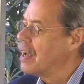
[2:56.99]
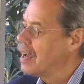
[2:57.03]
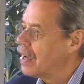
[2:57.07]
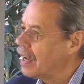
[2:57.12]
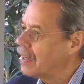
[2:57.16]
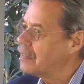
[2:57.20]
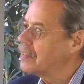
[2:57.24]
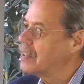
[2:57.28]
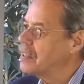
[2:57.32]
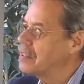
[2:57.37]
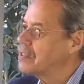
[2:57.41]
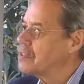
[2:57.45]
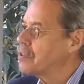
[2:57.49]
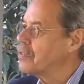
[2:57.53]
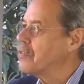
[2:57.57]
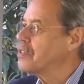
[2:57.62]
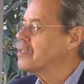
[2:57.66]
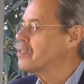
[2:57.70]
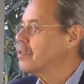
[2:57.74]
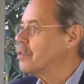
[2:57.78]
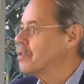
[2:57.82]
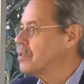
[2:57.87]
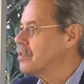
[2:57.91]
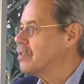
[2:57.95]
And these are the
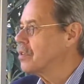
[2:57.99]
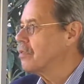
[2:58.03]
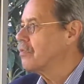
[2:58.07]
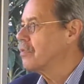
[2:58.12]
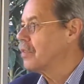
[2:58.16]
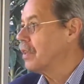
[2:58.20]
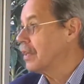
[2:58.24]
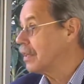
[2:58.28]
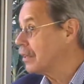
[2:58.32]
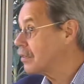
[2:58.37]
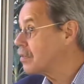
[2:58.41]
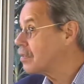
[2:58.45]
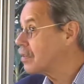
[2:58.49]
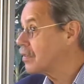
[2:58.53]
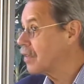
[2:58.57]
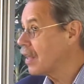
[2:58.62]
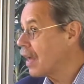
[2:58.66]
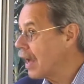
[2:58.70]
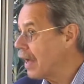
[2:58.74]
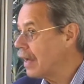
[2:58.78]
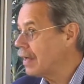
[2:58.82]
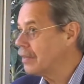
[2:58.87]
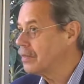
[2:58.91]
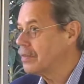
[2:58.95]
sorts of things
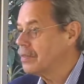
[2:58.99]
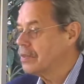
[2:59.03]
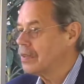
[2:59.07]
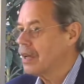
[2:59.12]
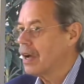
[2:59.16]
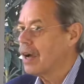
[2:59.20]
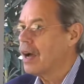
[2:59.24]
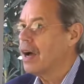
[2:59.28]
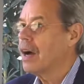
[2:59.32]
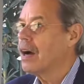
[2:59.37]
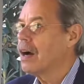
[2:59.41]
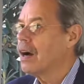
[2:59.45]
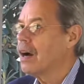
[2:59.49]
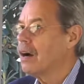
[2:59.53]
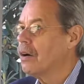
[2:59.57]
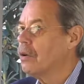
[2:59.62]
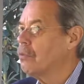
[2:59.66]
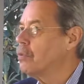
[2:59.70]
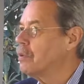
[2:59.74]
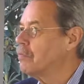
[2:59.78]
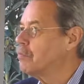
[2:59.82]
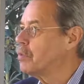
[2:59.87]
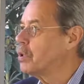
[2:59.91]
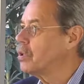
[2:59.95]
that uh,
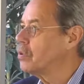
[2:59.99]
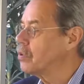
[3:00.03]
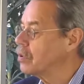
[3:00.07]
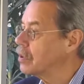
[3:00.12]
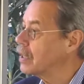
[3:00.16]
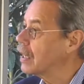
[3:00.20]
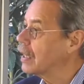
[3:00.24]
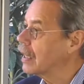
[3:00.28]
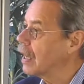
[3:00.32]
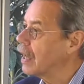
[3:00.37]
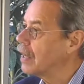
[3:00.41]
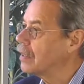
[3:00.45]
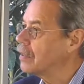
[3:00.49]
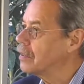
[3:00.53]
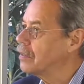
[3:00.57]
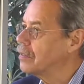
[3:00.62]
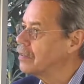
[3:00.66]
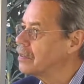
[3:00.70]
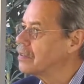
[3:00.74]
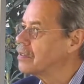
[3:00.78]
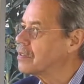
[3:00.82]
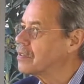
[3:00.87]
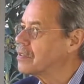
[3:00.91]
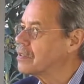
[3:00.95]
we've been looking at in,
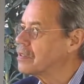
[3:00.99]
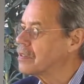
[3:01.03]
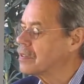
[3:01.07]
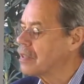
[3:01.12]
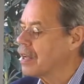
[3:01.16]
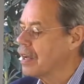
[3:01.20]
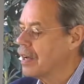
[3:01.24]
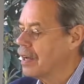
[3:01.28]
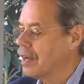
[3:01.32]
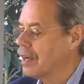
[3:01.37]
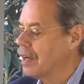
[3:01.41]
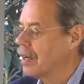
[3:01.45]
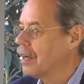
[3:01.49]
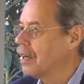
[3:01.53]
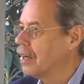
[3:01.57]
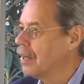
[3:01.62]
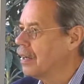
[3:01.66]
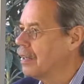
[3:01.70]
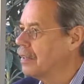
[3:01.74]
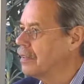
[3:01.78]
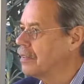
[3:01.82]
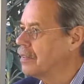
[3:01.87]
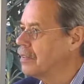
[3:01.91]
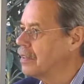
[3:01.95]
this, uh,
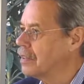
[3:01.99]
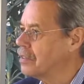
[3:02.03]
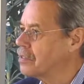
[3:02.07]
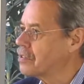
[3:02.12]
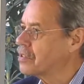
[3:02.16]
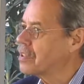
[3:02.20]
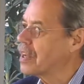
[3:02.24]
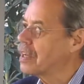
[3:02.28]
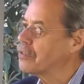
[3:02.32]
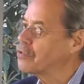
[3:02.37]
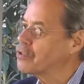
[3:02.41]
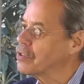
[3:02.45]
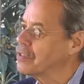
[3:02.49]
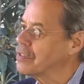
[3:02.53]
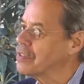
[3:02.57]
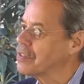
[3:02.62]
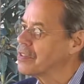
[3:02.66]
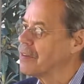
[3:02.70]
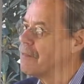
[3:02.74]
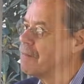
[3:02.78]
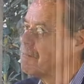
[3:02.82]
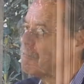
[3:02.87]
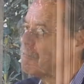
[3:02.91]
in these sessions.